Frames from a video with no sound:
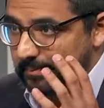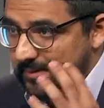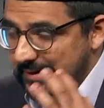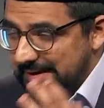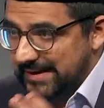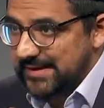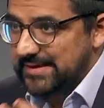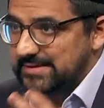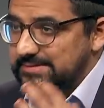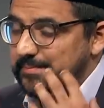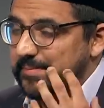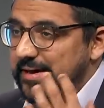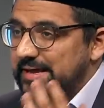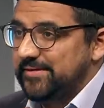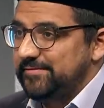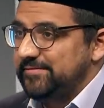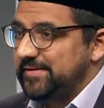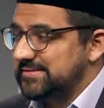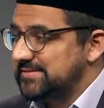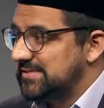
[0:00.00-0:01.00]
Please
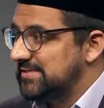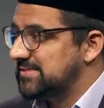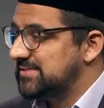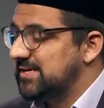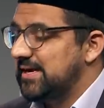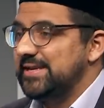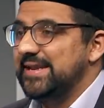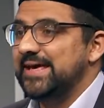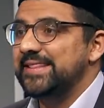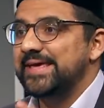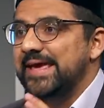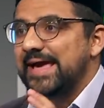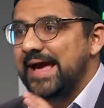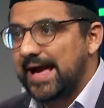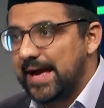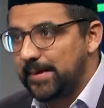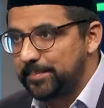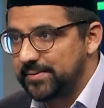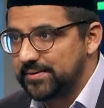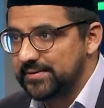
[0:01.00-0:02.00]
manifest this sign, and it
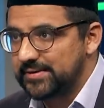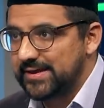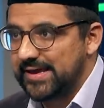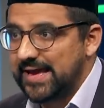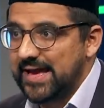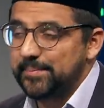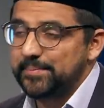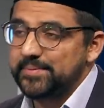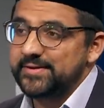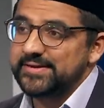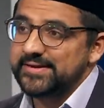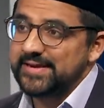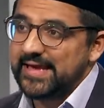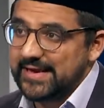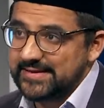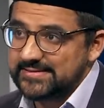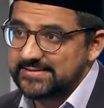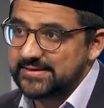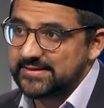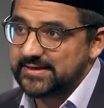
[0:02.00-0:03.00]
happened. It happened in
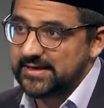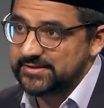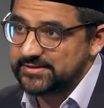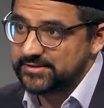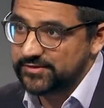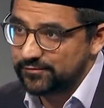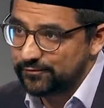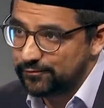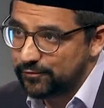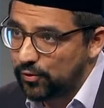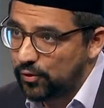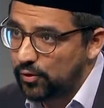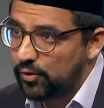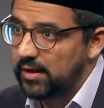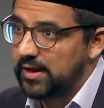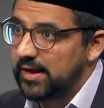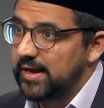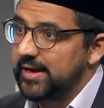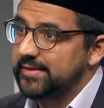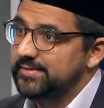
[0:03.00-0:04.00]
eighteen
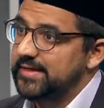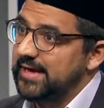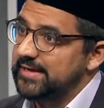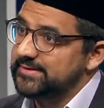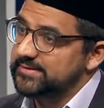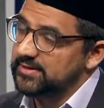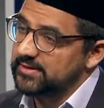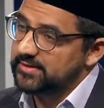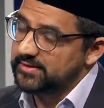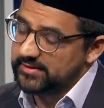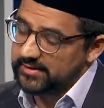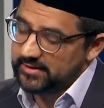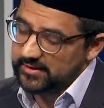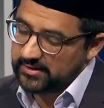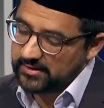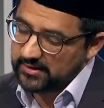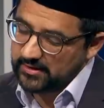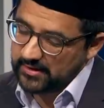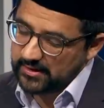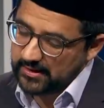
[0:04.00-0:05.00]
ninety-four, that
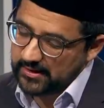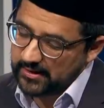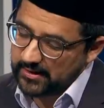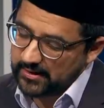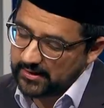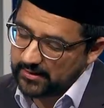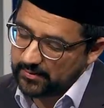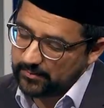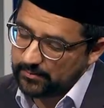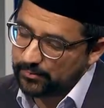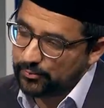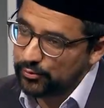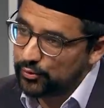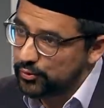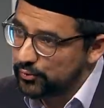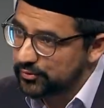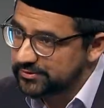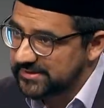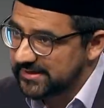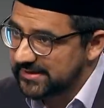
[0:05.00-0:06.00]
the
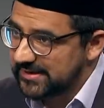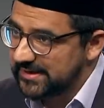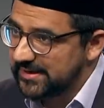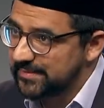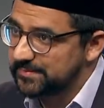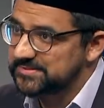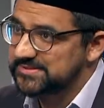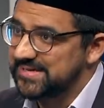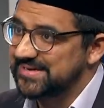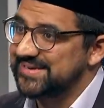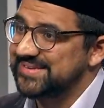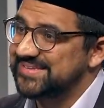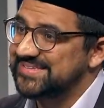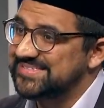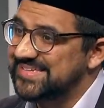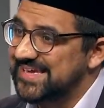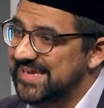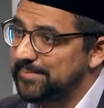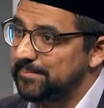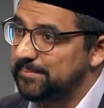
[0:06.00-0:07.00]
moon was eclipsed, and in the
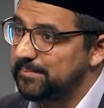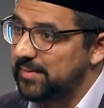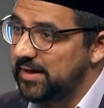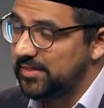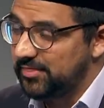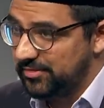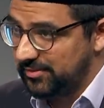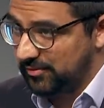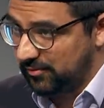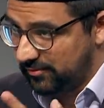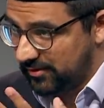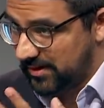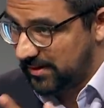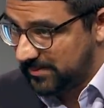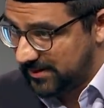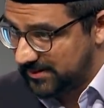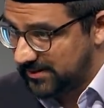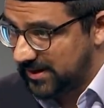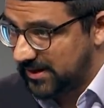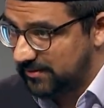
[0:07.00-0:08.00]
same month of
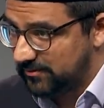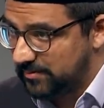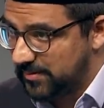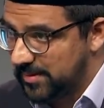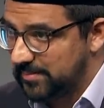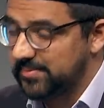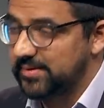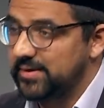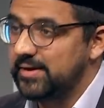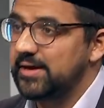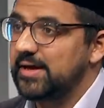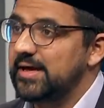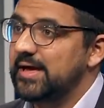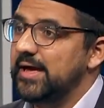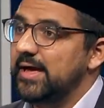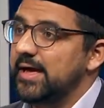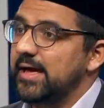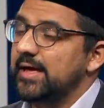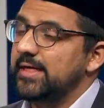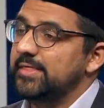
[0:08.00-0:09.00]
Ramadan, remember, yeah.
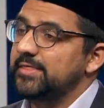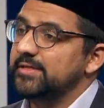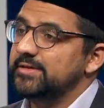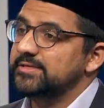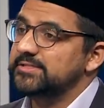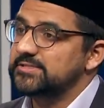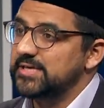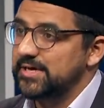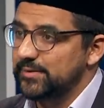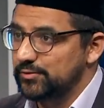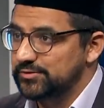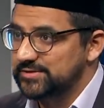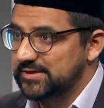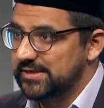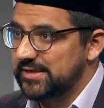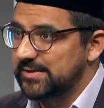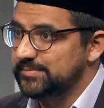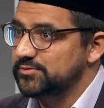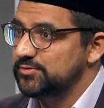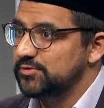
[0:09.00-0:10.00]
the sun was
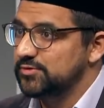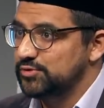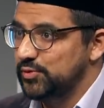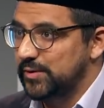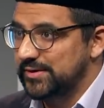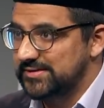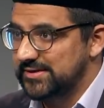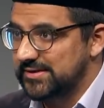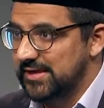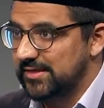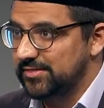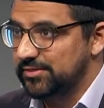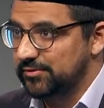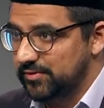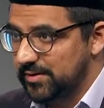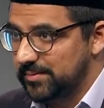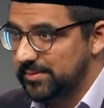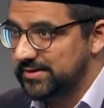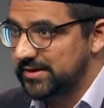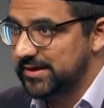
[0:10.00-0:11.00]
eclipsed on the twenty-eighth
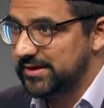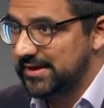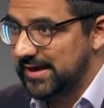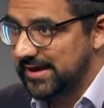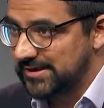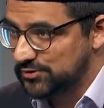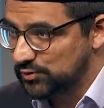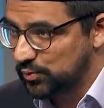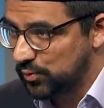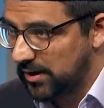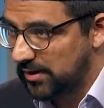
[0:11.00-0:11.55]
of Ramadan as